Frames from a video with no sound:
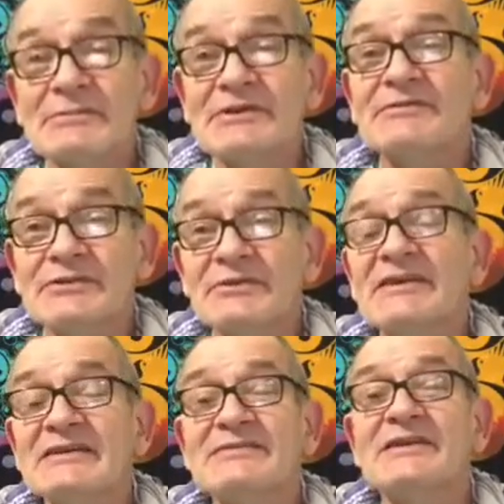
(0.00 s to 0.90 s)
But if you
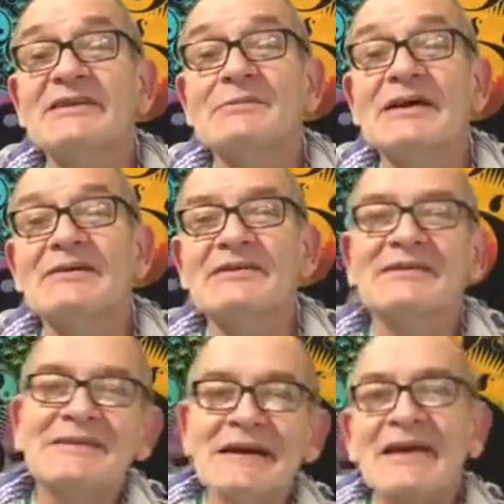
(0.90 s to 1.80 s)
really think about
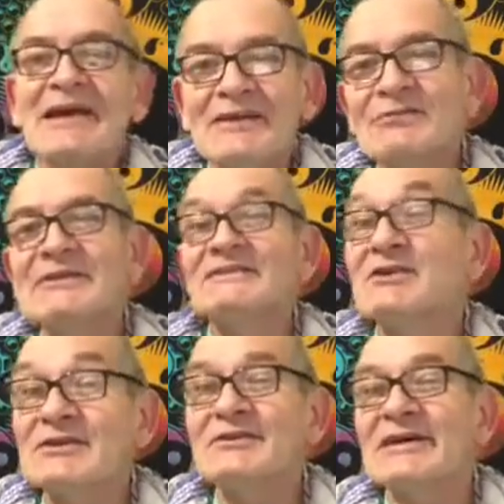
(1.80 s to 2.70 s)
it, if we
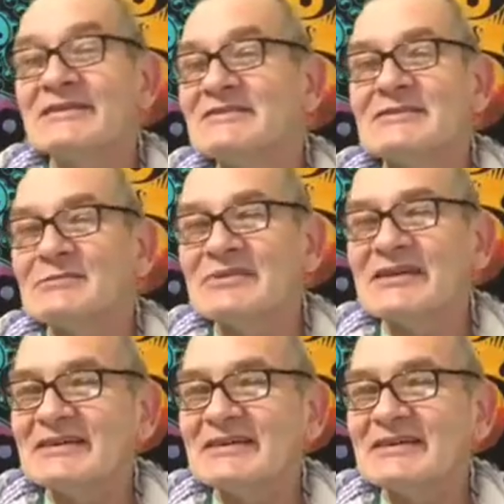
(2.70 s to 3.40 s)
tolerate something,